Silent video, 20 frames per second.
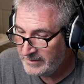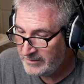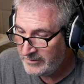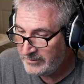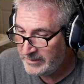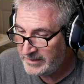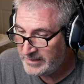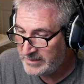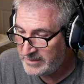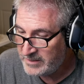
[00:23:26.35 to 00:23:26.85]
We
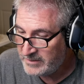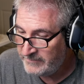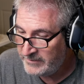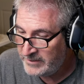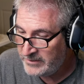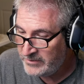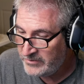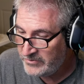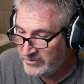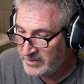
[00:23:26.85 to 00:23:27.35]
had a
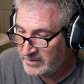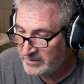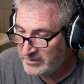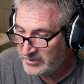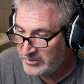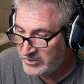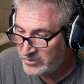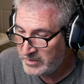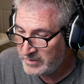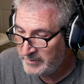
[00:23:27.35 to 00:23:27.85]
severe
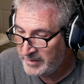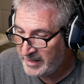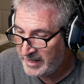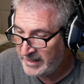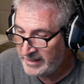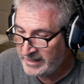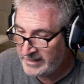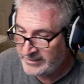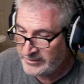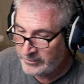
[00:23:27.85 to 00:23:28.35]
thunderstorm and
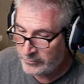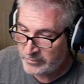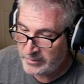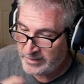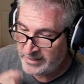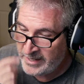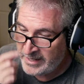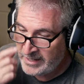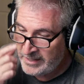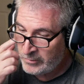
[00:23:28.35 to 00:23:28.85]
a
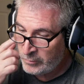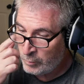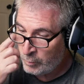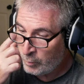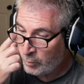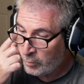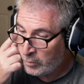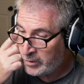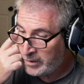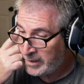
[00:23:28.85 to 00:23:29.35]
tornado
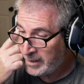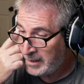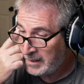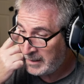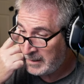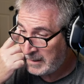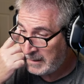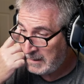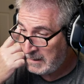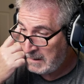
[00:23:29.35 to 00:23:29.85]
warning.
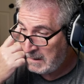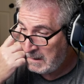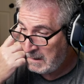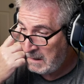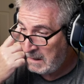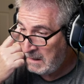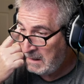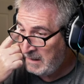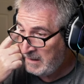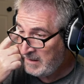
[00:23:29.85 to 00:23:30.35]

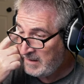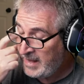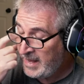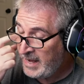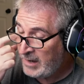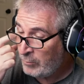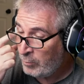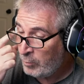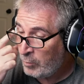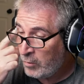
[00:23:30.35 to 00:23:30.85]
Yeah,
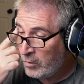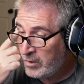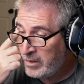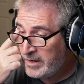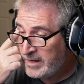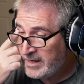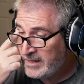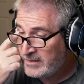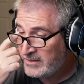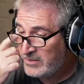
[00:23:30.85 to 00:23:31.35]

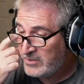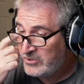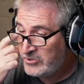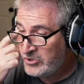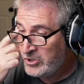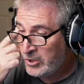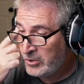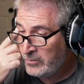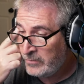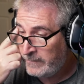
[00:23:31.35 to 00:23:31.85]
warnings
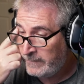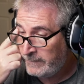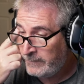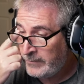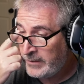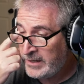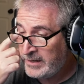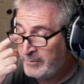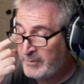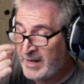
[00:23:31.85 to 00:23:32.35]
don't
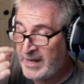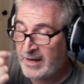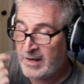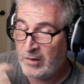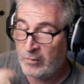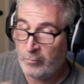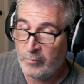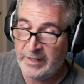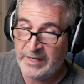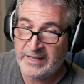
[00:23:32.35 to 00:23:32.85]
freak me
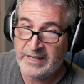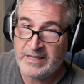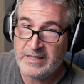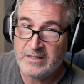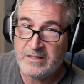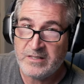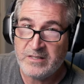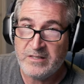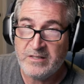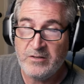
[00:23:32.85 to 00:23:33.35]
out. When it
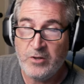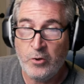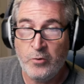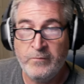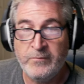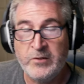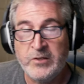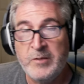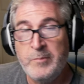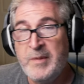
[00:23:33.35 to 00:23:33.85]
gets over
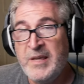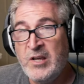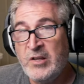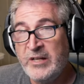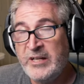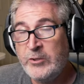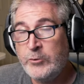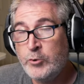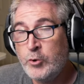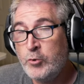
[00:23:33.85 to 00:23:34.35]
to be a
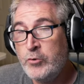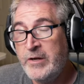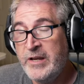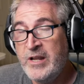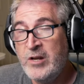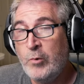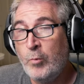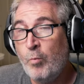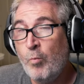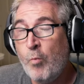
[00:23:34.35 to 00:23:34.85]

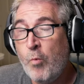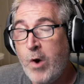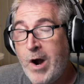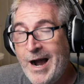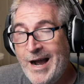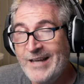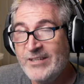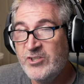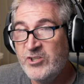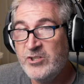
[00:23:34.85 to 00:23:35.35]
tornado
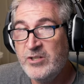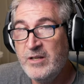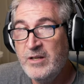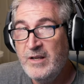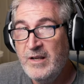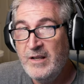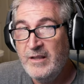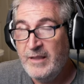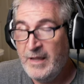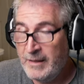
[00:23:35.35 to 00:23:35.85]
watch,
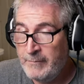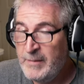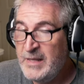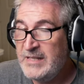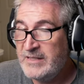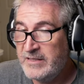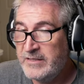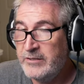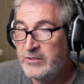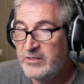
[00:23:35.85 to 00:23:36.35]
that
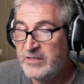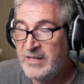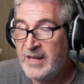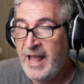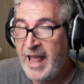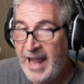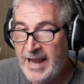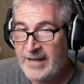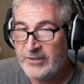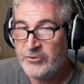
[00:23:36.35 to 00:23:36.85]
means there's an
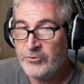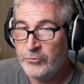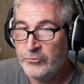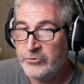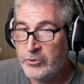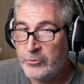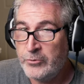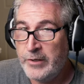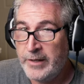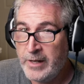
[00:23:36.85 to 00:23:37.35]
actual
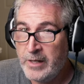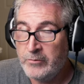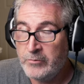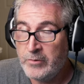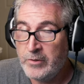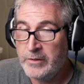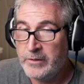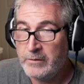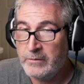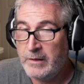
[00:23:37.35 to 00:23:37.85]
tornado
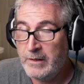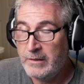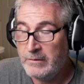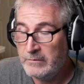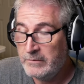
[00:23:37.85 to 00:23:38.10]
on the ground.